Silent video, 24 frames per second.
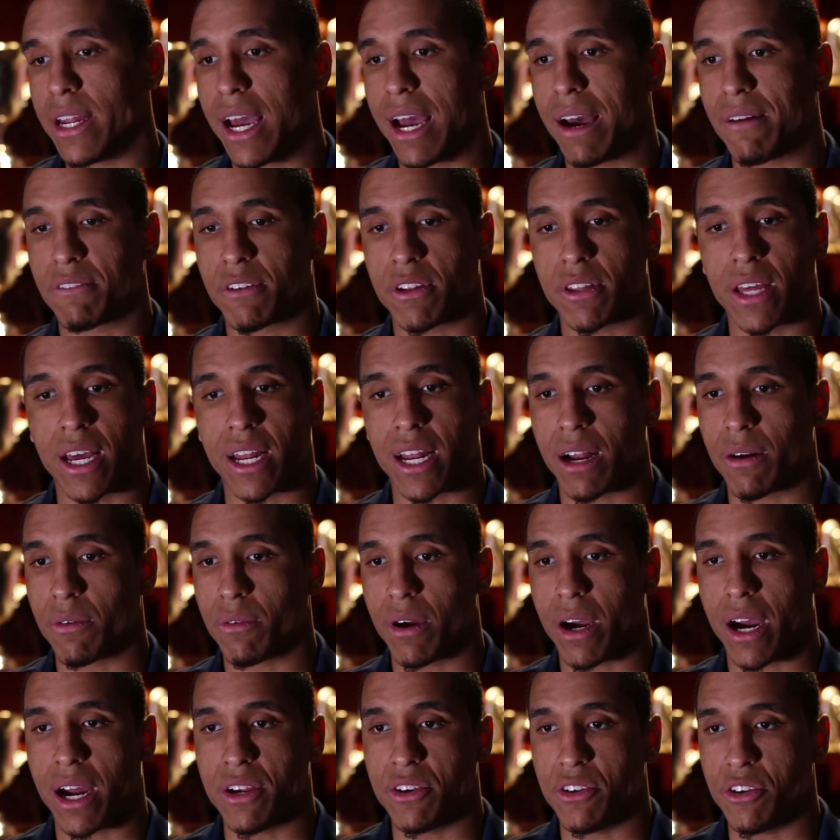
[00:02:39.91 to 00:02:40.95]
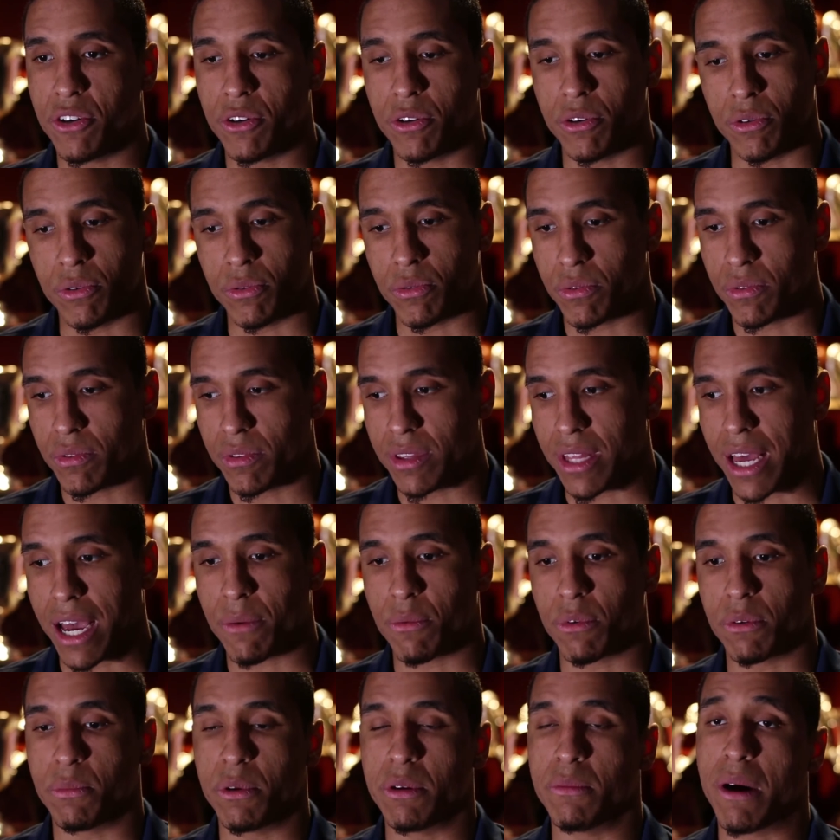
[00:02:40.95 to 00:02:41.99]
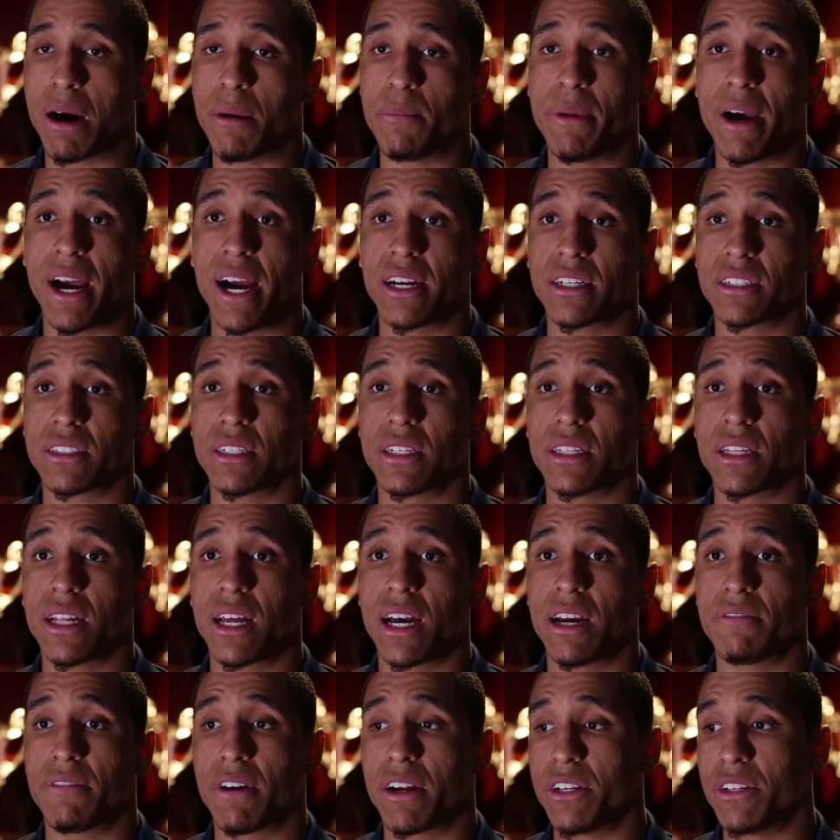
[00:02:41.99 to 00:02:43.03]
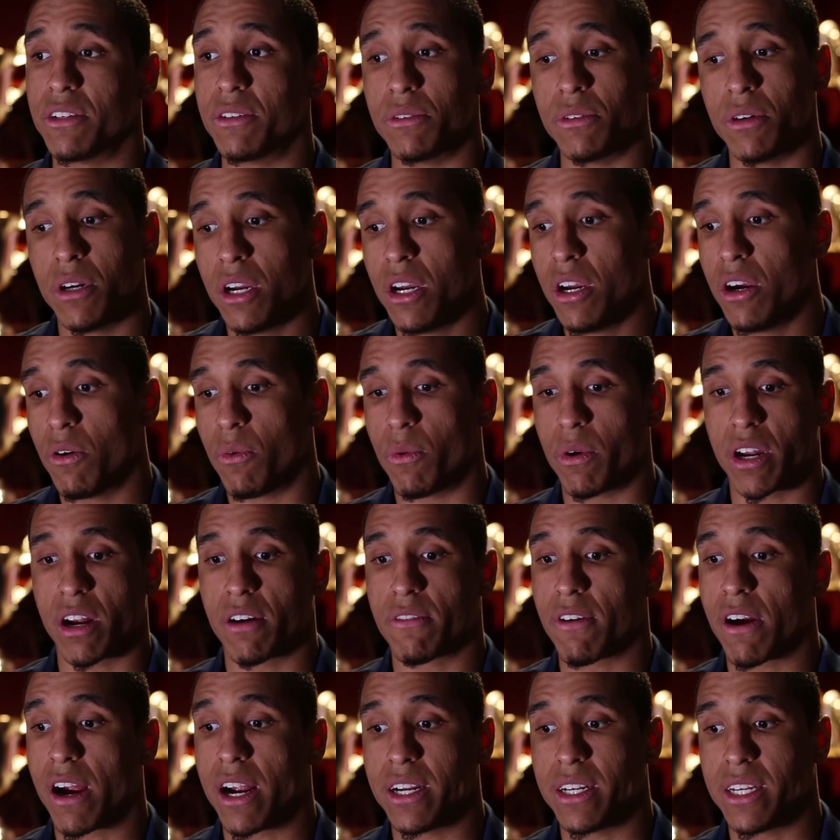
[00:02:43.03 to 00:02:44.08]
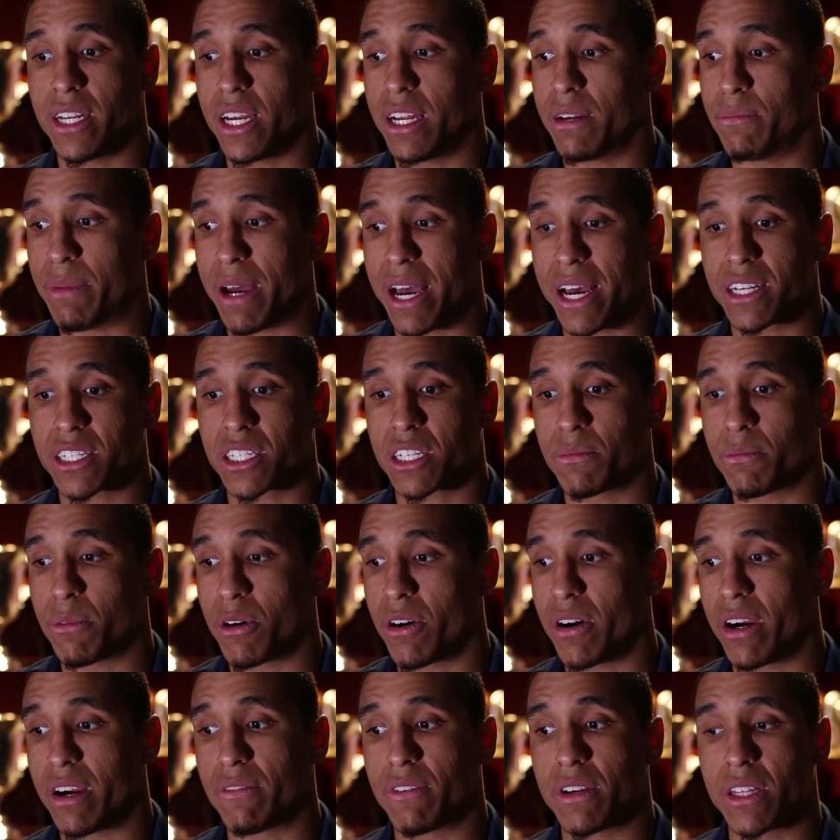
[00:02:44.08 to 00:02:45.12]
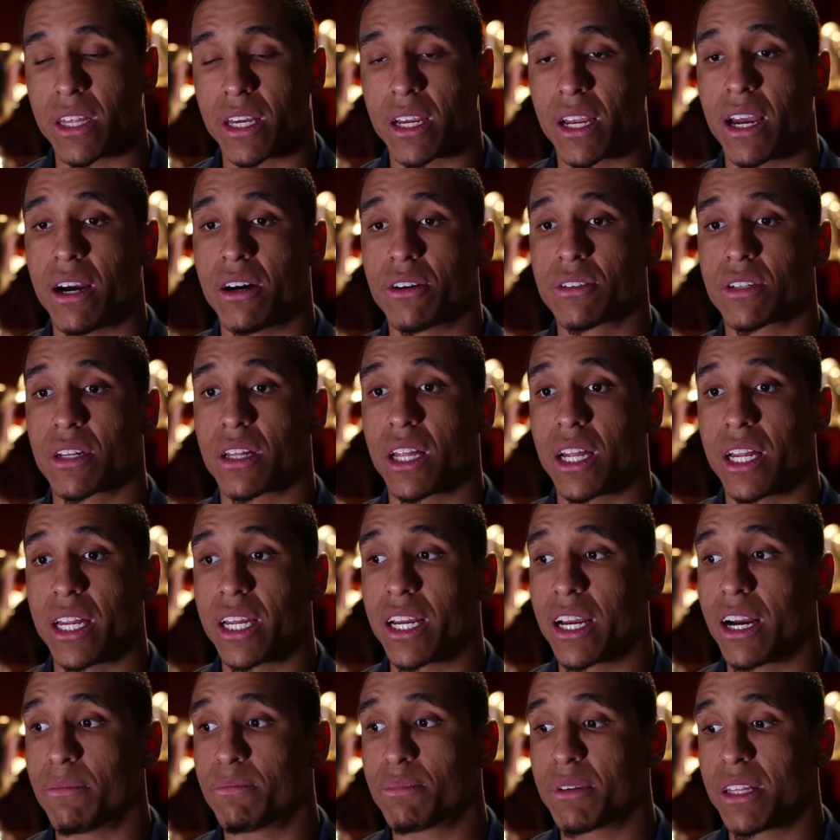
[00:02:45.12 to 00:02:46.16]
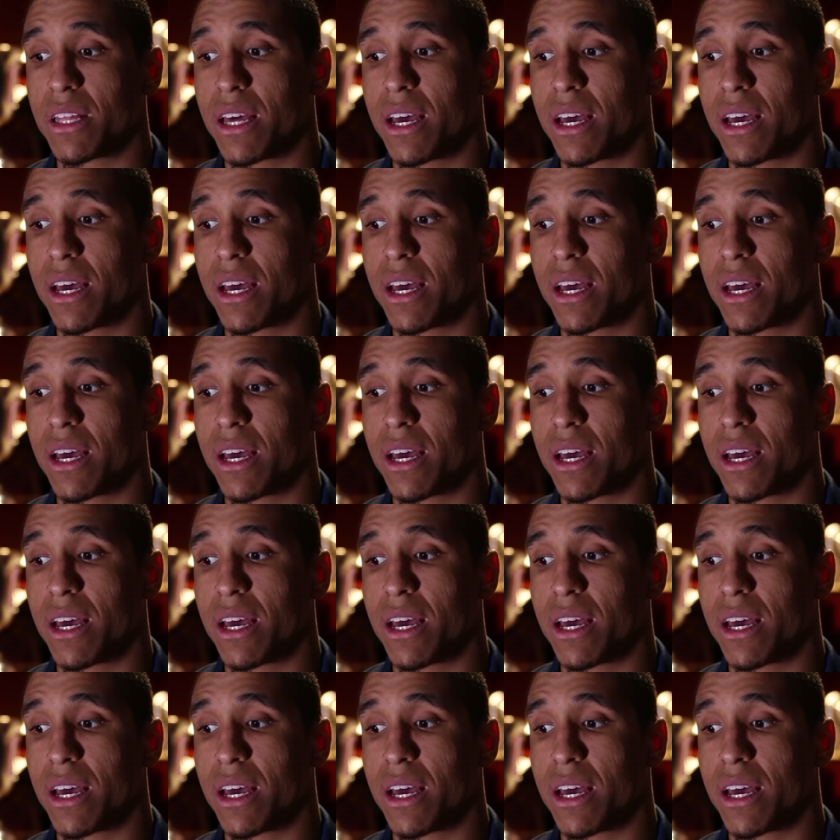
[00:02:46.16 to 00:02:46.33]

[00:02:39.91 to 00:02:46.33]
after that, I knew that would be my passion in life. I knew whatever I did, basketball, everything else leading up to